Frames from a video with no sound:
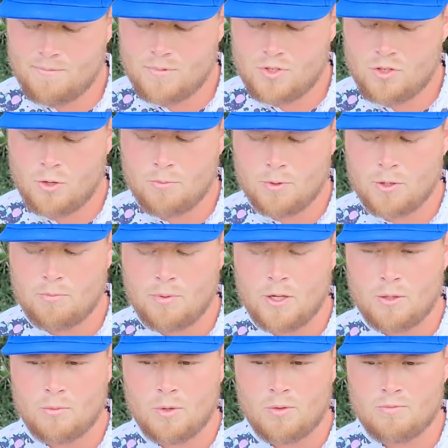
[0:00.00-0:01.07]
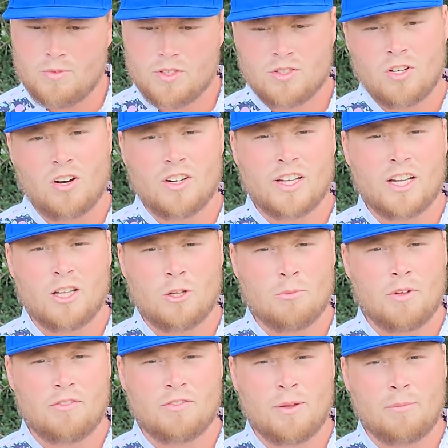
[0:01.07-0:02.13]
Super dependable, starting to get a little
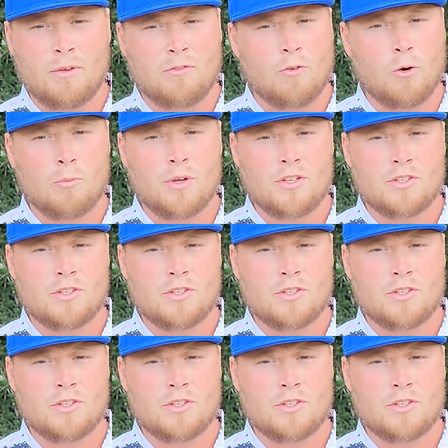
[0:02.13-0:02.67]
bit flippy for me,